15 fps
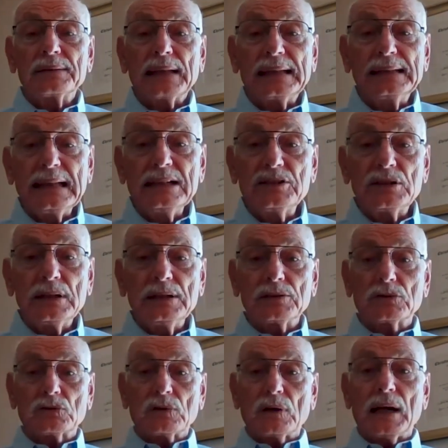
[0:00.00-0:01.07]
They need
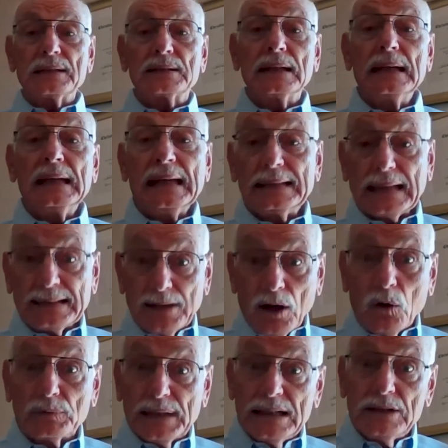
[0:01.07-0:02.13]
Jesus Christ, and they
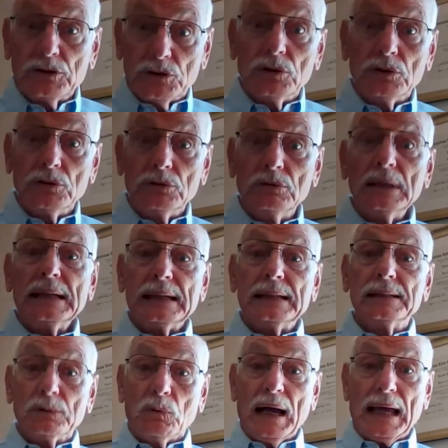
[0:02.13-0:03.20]
don't need you
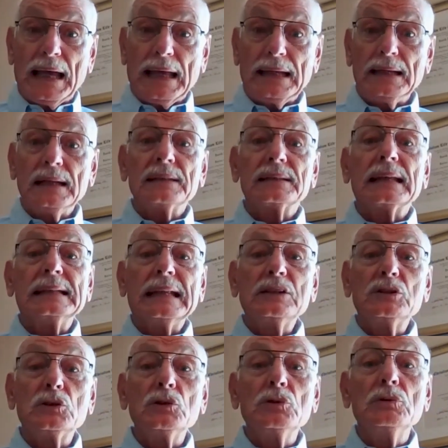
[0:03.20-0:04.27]
in the way. They
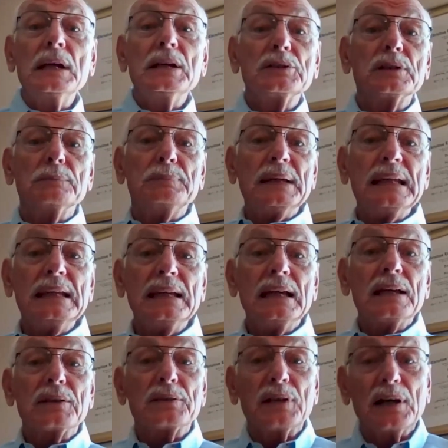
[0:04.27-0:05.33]
need you to be
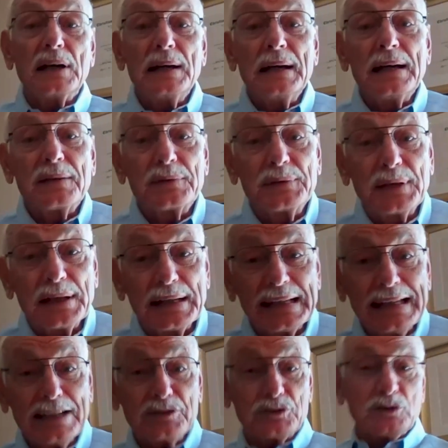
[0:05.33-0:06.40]
the,
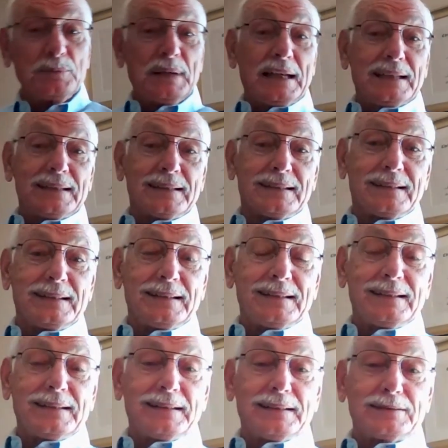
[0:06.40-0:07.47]
the instrument
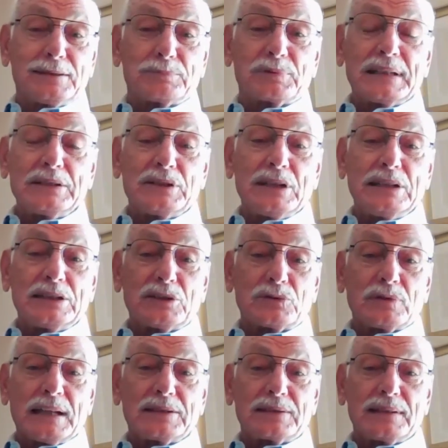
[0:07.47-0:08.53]
to bring Jesus
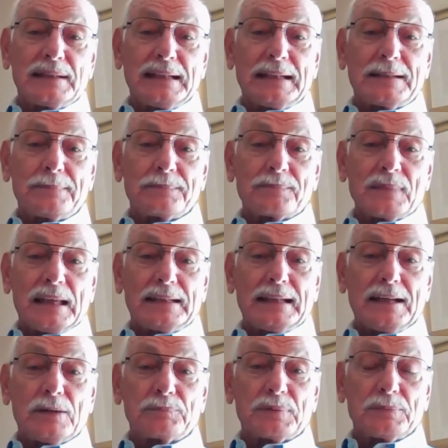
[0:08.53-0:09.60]
Christ to them and to
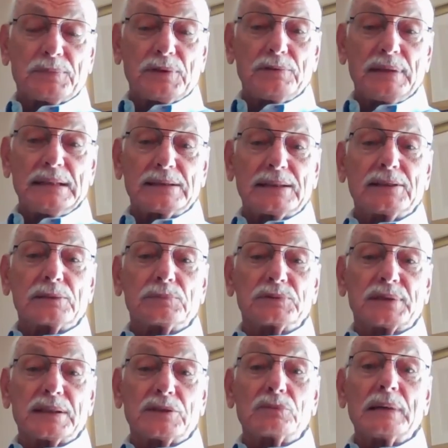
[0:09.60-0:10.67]
help them through these terrible
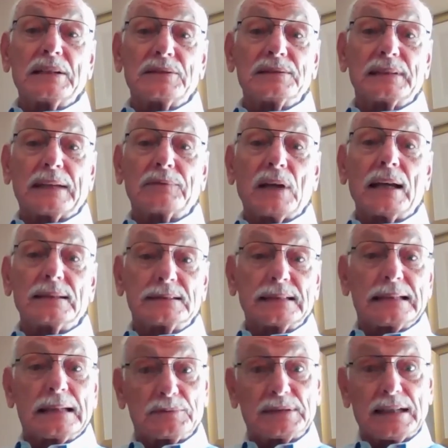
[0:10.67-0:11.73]
situations they've gotten
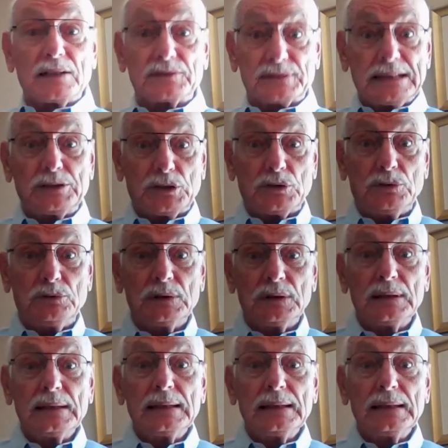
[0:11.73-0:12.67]
themselves into.